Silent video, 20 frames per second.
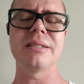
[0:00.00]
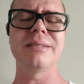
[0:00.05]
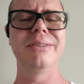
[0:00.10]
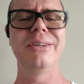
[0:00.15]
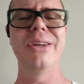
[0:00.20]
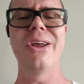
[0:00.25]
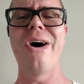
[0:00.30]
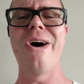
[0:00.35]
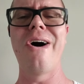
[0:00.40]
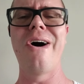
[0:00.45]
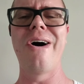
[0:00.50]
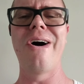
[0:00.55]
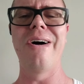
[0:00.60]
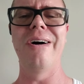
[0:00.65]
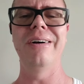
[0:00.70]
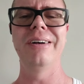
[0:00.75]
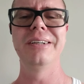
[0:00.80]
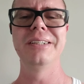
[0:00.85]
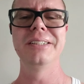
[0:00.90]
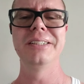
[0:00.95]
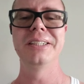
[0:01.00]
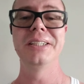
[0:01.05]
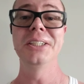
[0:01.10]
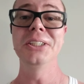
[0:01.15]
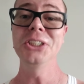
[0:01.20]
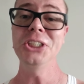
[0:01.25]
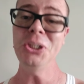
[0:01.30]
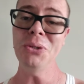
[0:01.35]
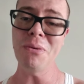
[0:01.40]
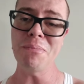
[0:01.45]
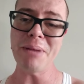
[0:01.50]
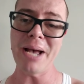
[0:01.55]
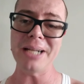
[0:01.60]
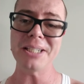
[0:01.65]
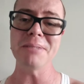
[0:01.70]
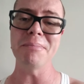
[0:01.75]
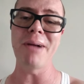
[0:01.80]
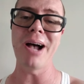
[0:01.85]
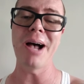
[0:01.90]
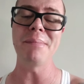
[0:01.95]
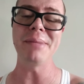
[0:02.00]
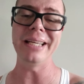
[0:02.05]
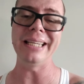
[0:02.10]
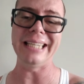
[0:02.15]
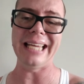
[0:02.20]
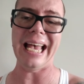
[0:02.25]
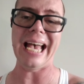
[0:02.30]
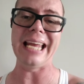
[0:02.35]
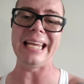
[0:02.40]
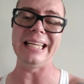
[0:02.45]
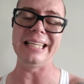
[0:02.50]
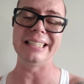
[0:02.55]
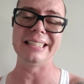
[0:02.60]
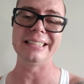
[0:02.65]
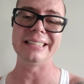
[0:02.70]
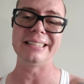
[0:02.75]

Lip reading: Nah. She went back to mommy and daddy.